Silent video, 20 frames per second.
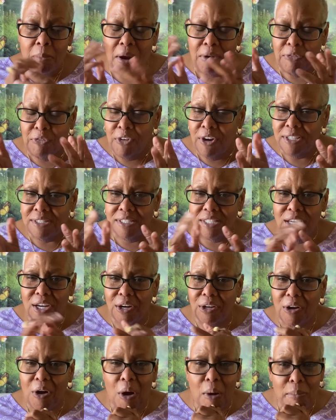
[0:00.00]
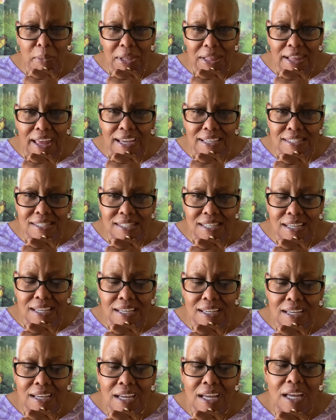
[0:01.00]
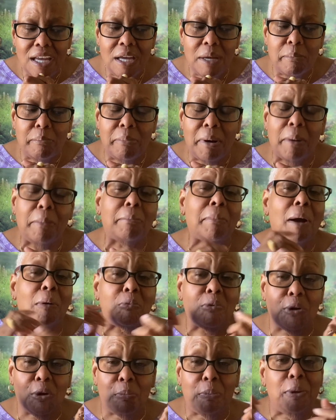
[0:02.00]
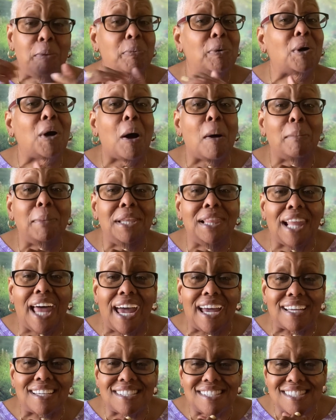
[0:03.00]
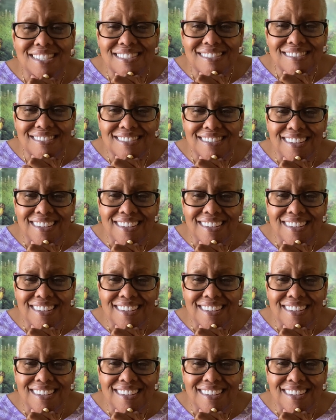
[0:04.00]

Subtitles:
friends here call me Lexi, but my real people call me Lex.